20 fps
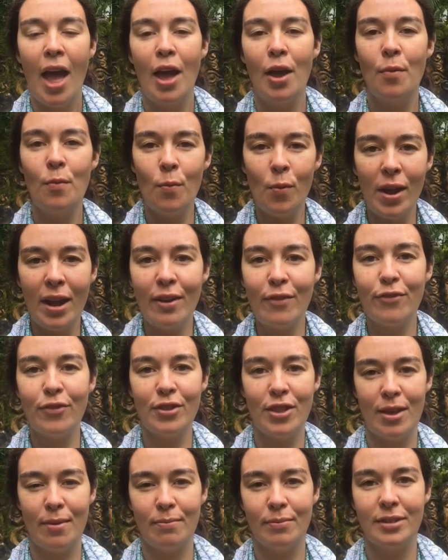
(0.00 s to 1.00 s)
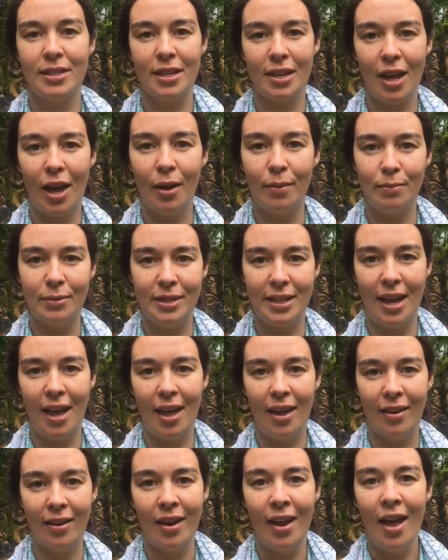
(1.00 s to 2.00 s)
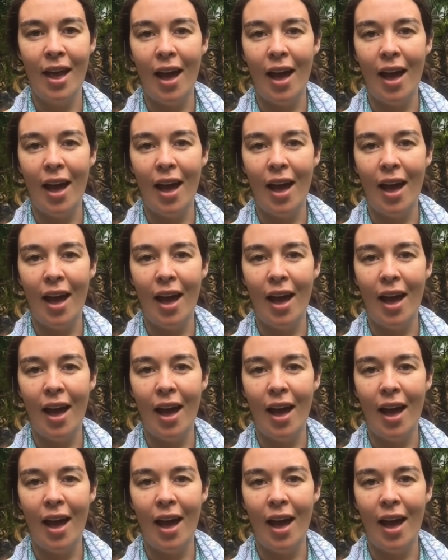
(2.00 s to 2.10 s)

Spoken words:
and wait for them to come down.